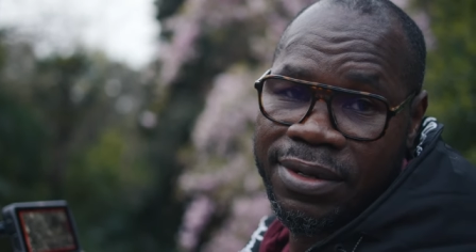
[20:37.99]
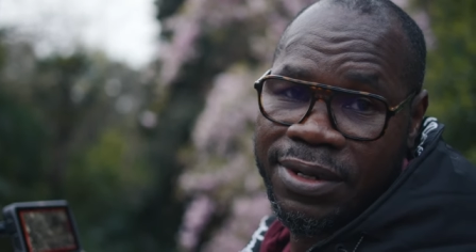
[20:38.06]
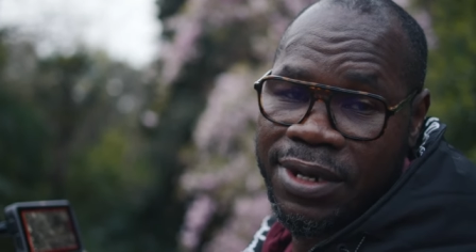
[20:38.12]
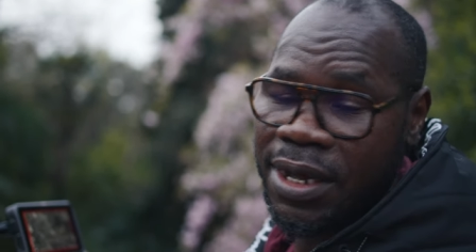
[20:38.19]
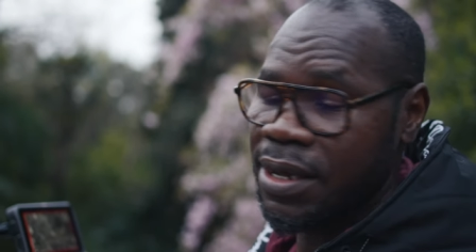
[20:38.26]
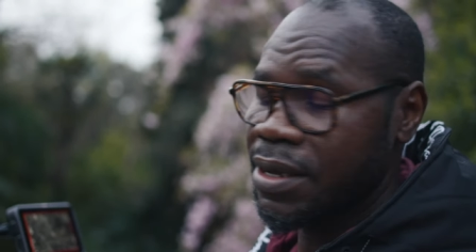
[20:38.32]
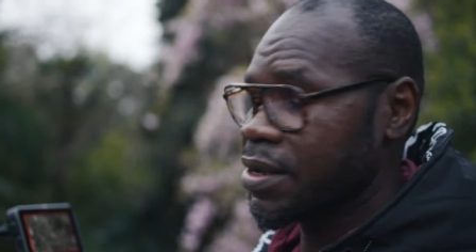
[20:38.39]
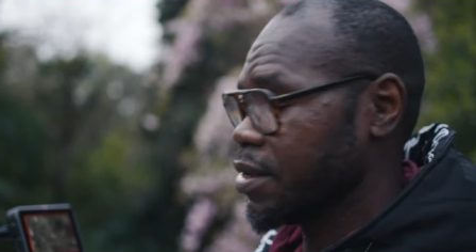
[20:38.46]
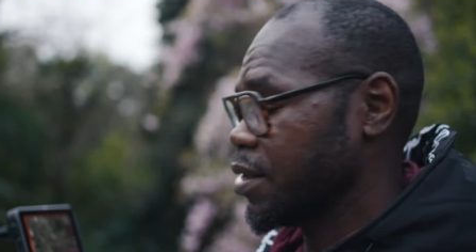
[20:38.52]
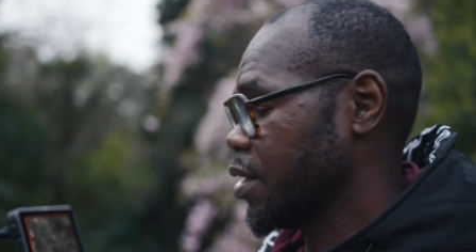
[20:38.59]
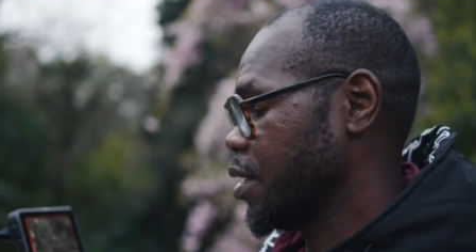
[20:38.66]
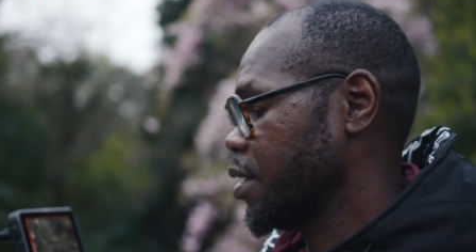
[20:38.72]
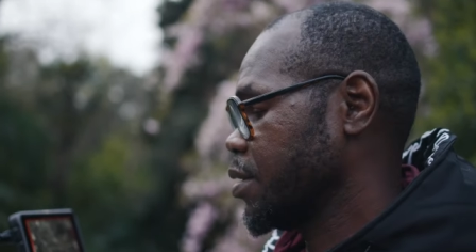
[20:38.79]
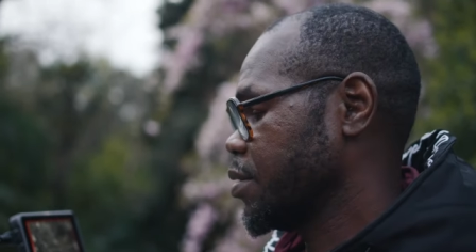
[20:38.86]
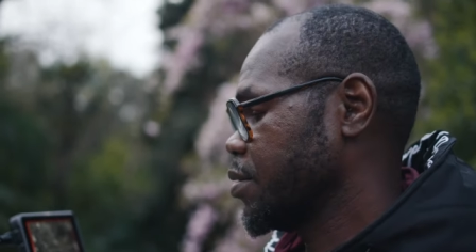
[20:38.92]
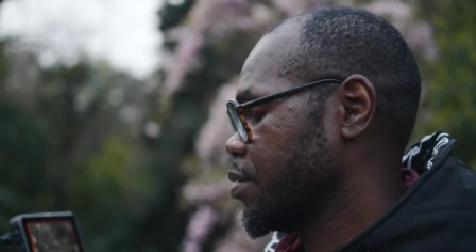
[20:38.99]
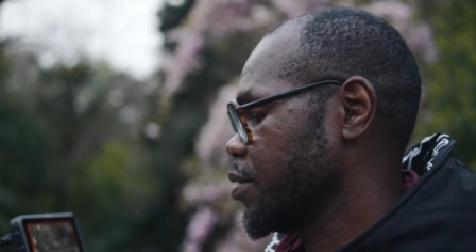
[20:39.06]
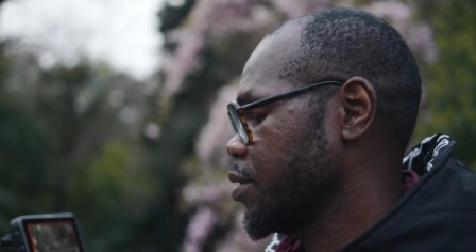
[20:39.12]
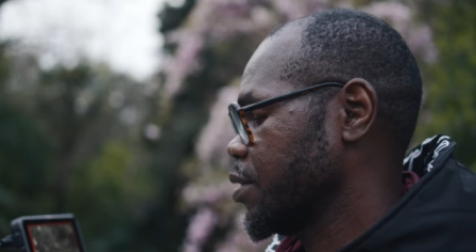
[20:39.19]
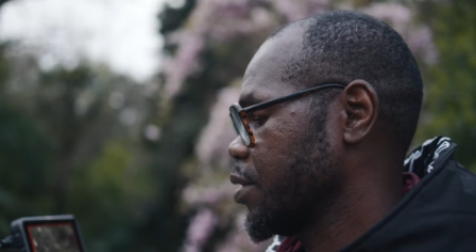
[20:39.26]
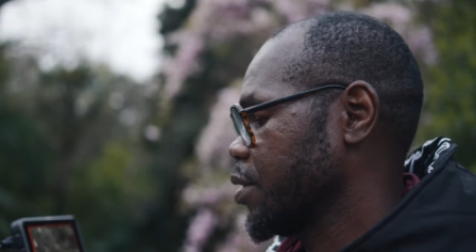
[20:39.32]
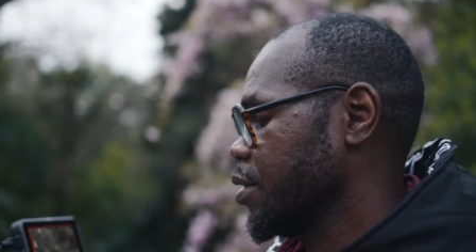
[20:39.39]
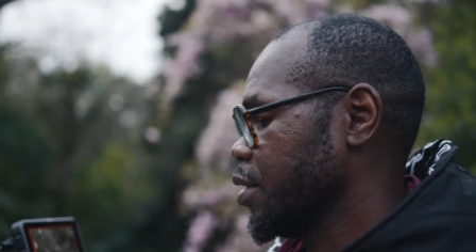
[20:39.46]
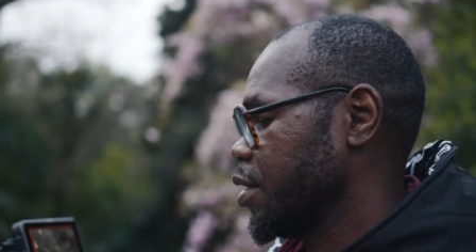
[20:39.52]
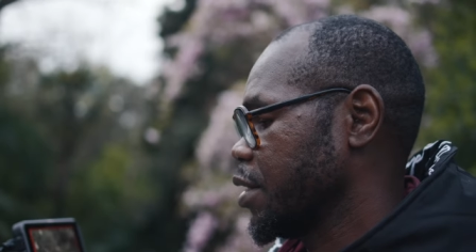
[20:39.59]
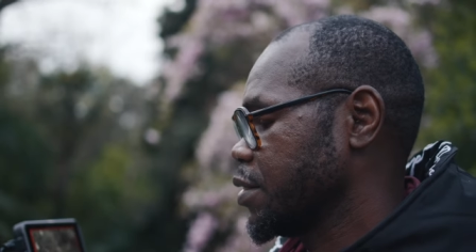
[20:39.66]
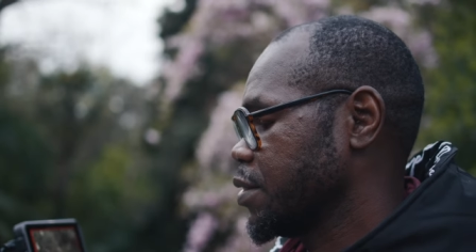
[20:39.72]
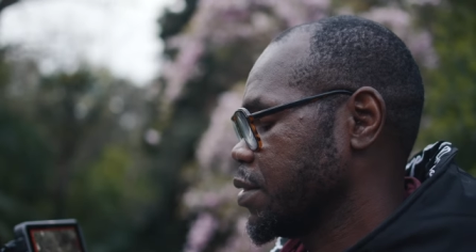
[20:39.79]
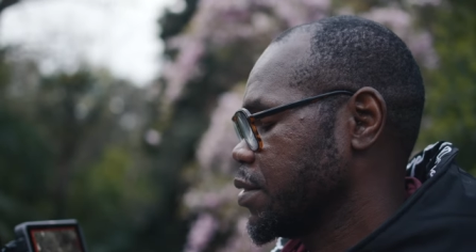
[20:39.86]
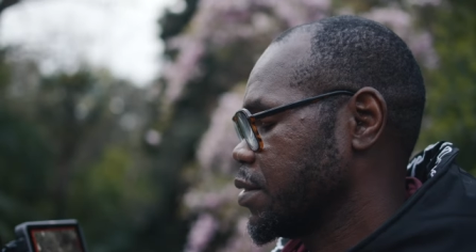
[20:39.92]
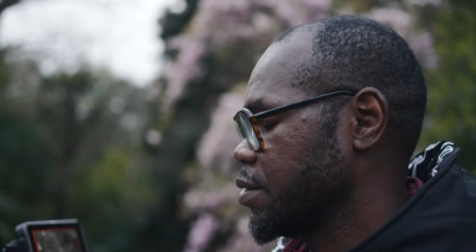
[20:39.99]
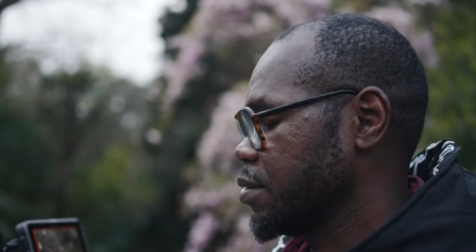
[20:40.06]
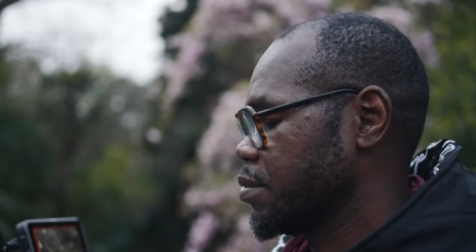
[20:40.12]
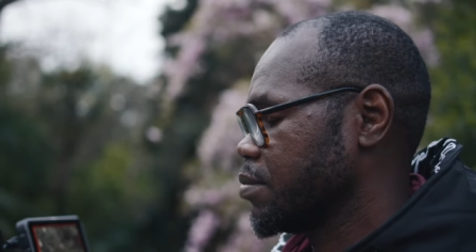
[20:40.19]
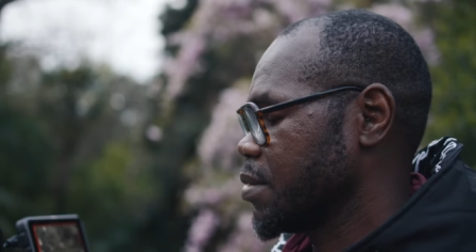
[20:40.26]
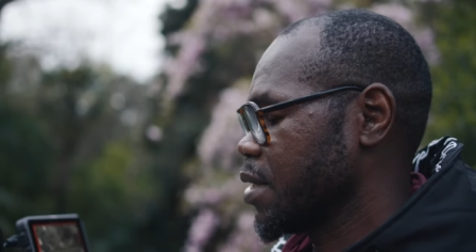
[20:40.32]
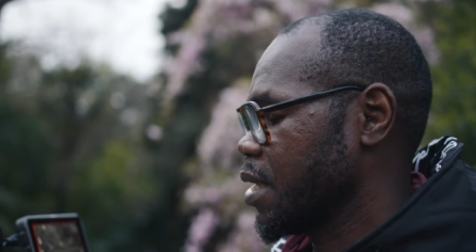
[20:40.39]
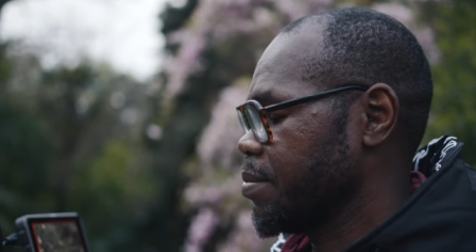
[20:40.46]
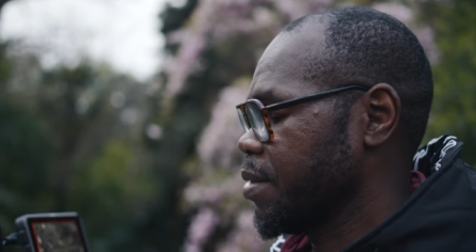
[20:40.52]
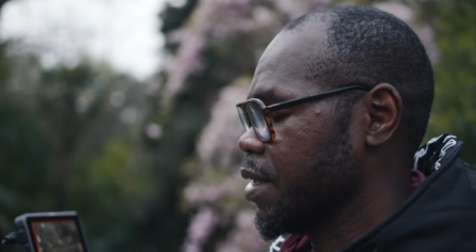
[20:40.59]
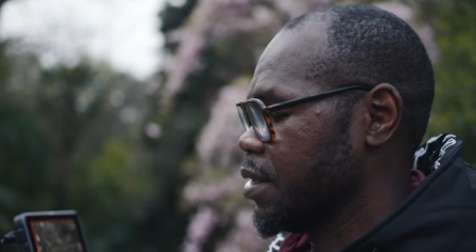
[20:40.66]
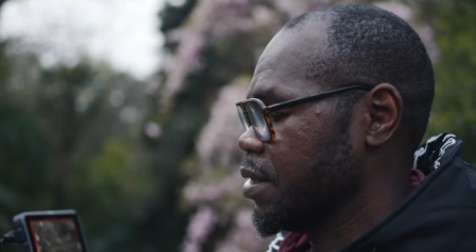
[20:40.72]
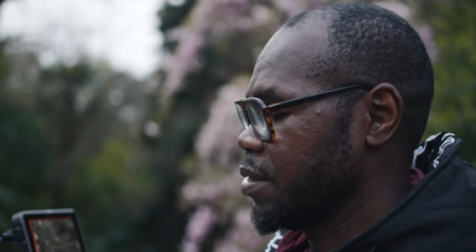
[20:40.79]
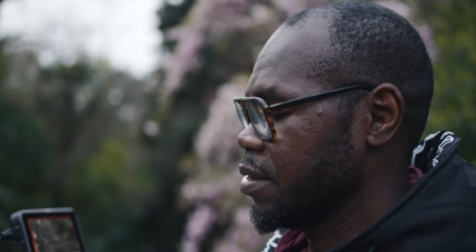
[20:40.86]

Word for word: Yeah. And it's, I mean,